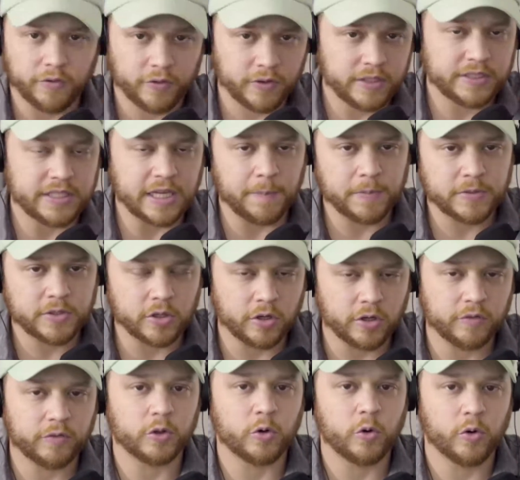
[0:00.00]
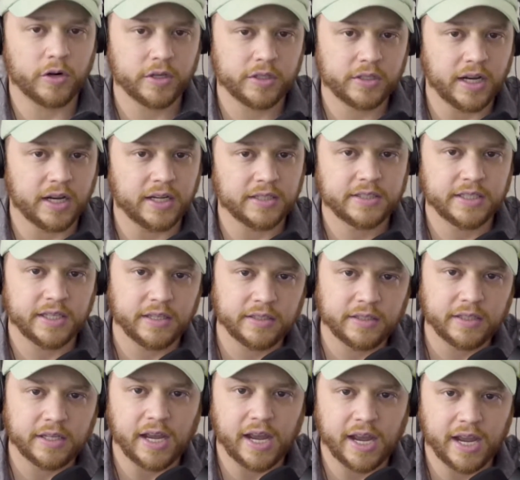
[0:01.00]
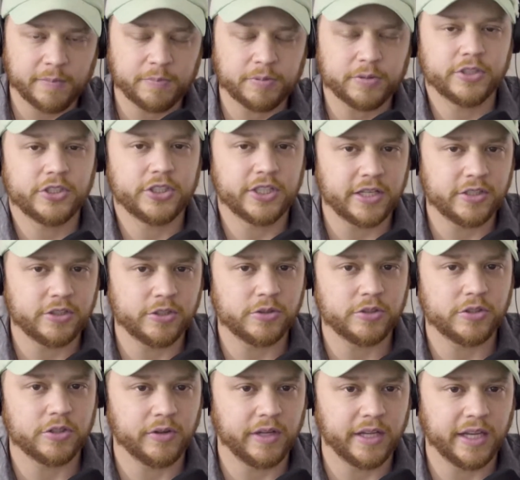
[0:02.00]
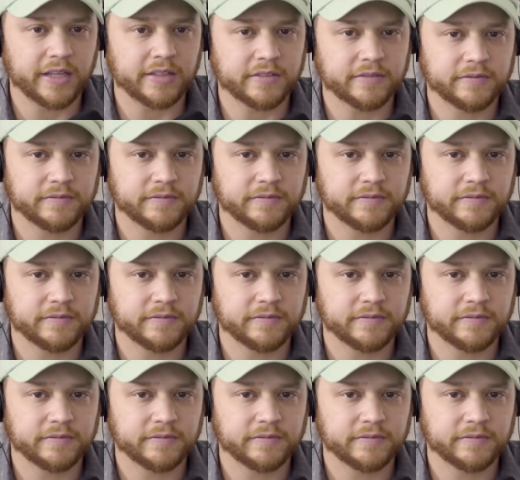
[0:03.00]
for this episode of Recorded Content. I appreciate you tuning in.